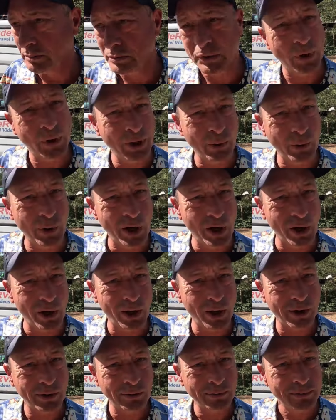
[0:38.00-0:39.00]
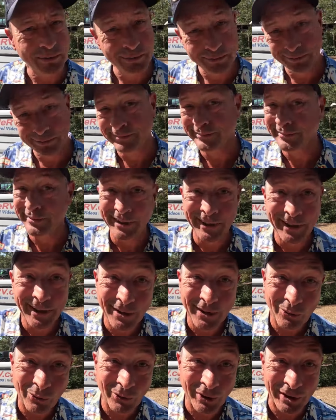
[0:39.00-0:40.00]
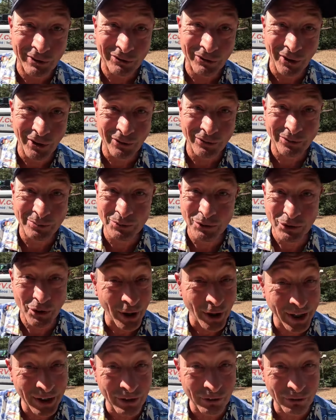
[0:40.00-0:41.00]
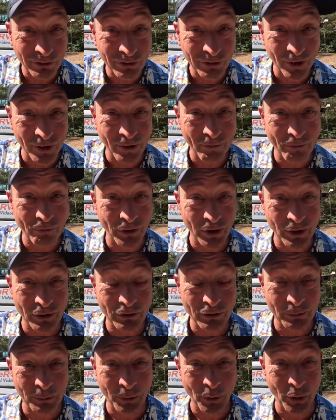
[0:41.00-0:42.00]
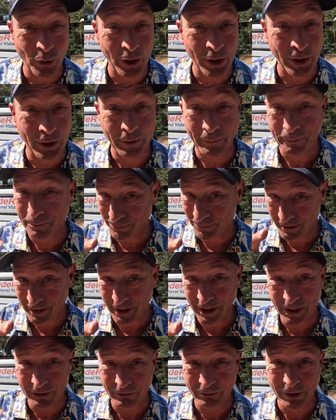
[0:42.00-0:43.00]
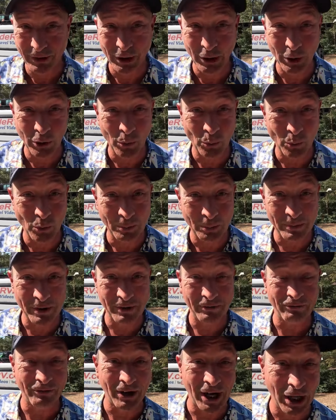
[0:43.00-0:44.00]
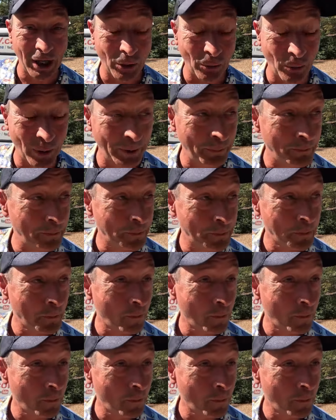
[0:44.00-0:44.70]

So here we are. Went and saw some train stuff this morning. That video will be following.